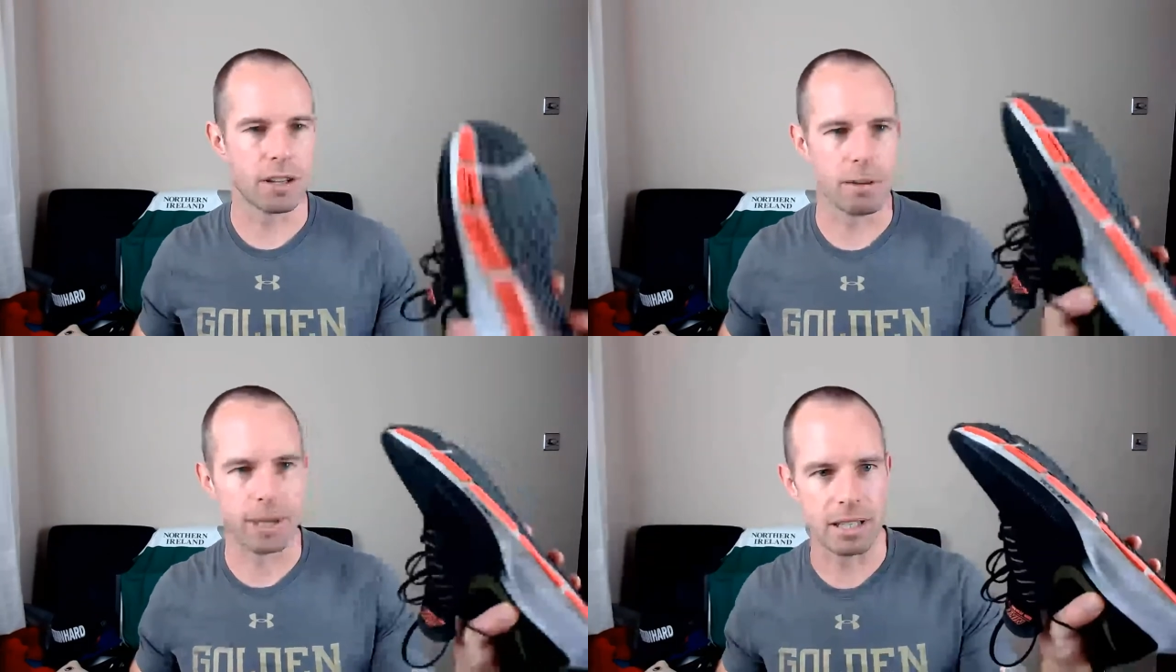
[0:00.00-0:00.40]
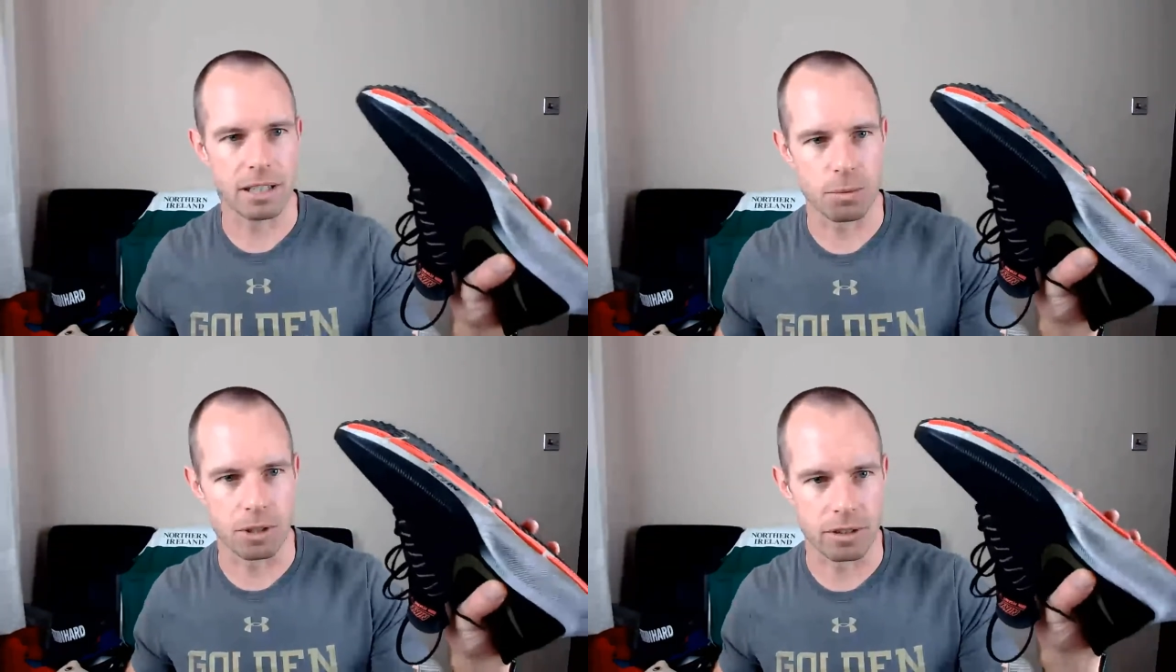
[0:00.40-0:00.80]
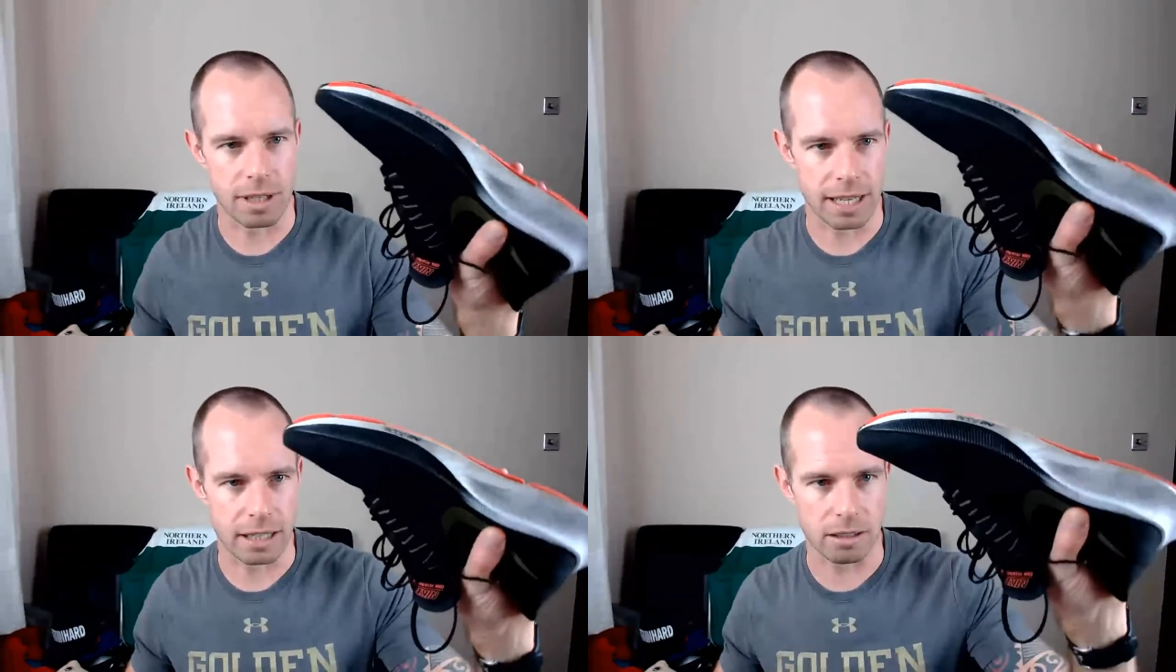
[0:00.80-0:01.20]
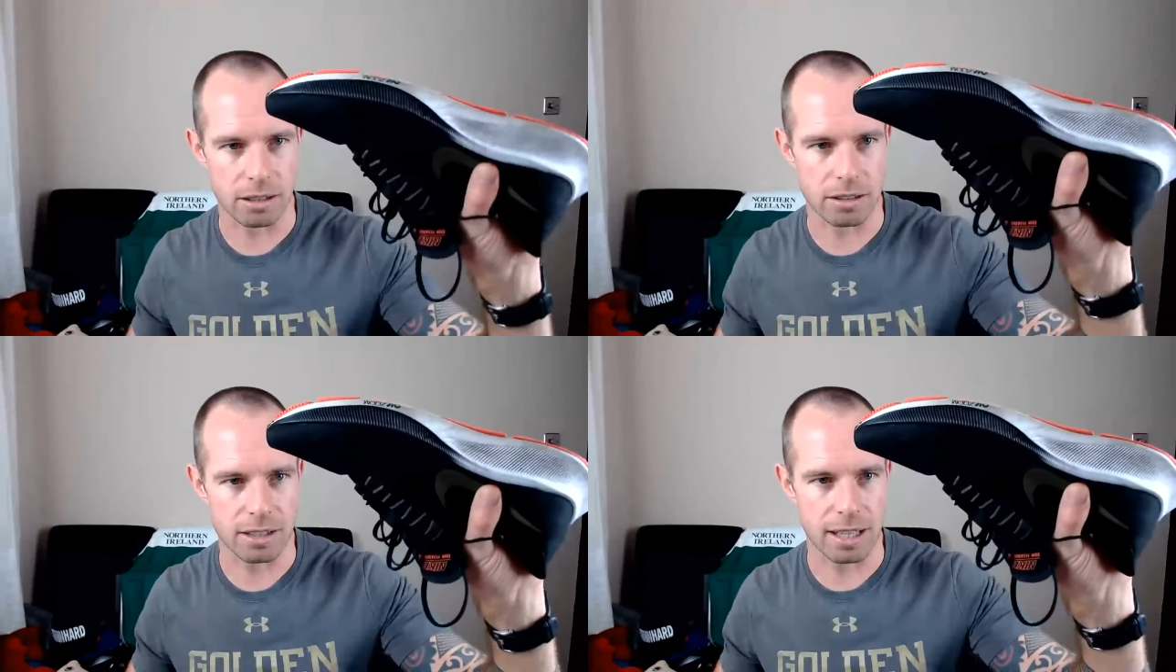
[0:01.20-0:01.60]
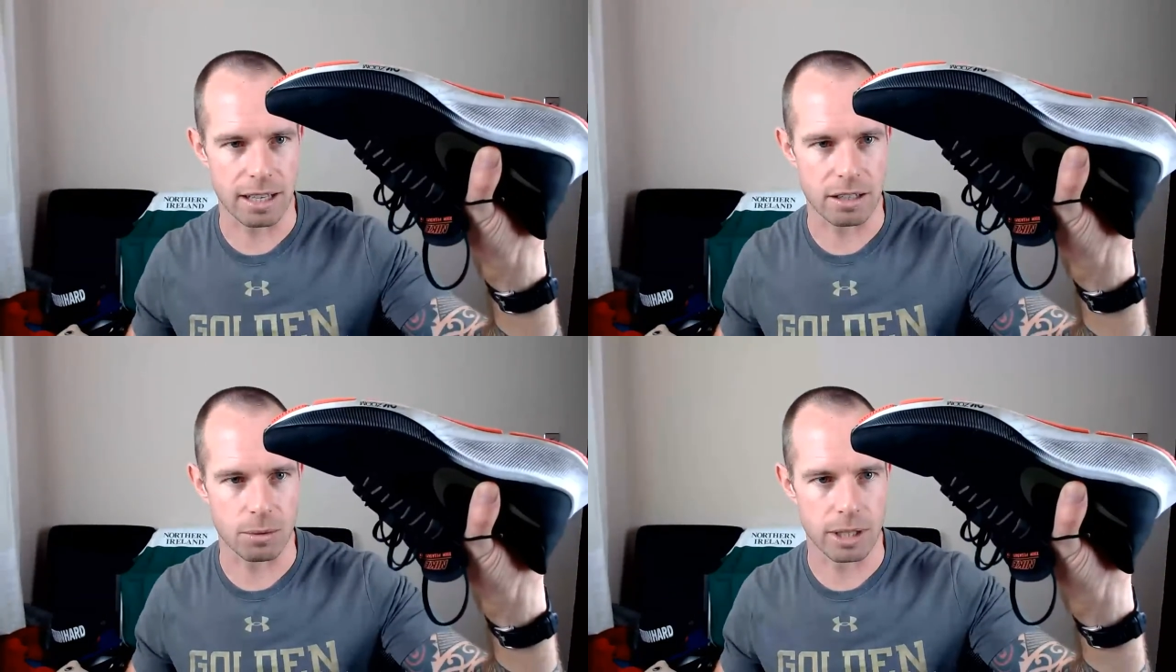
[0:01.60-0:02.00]
I mean, this one's like, you can see that as
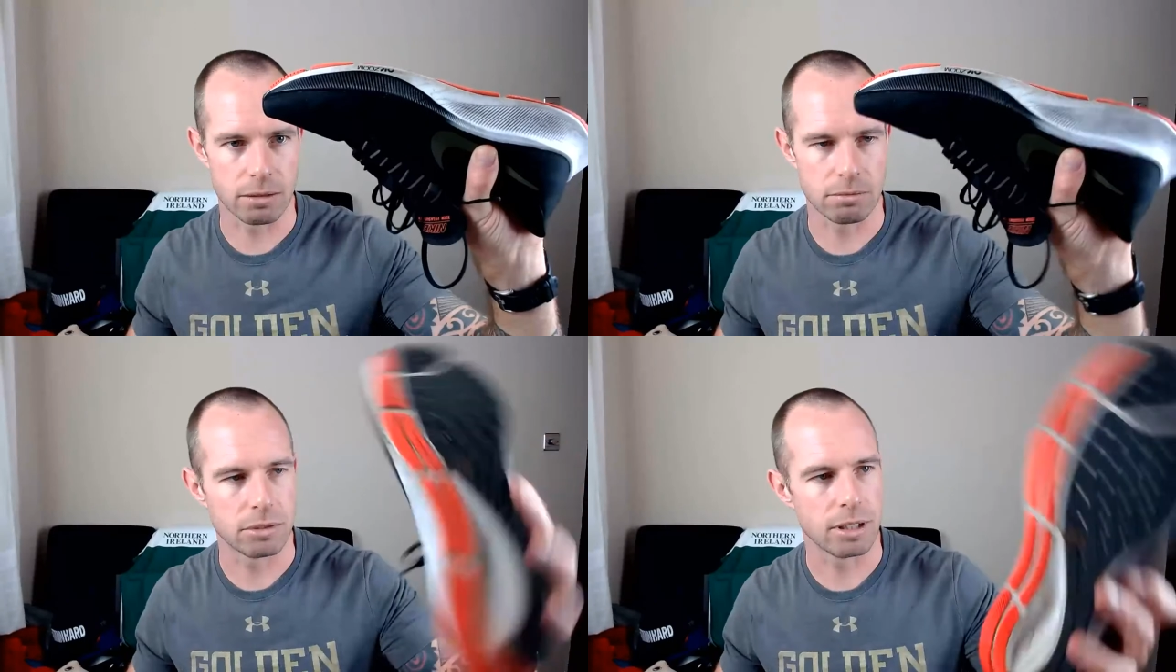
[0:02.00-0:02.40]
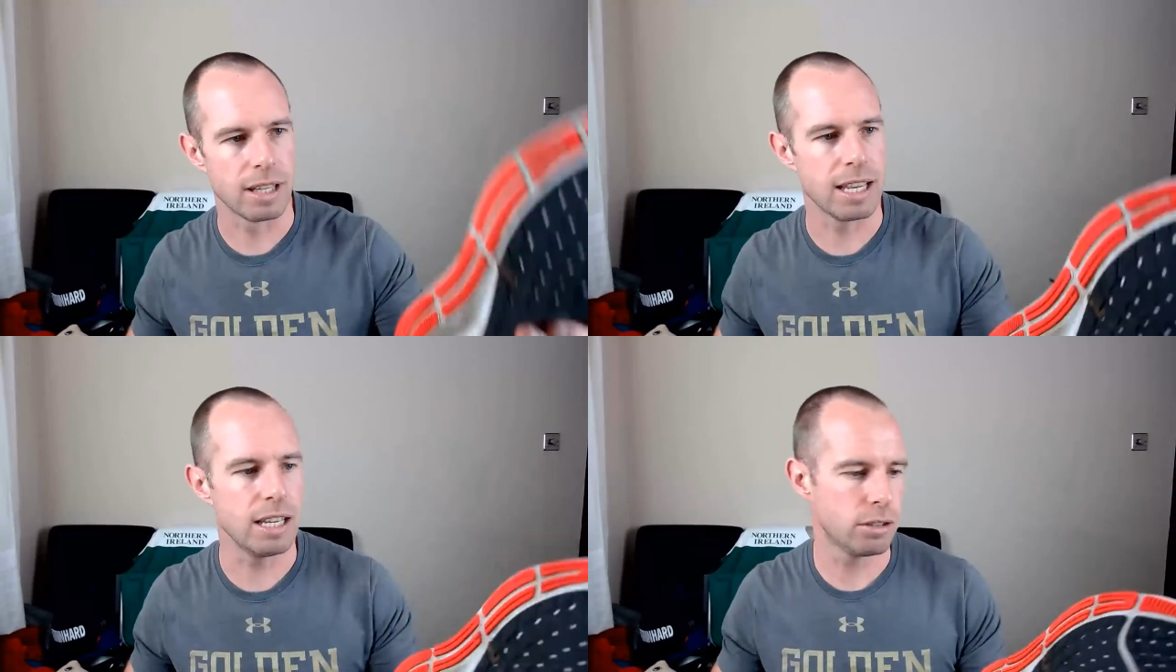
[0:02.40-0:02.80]
well. So these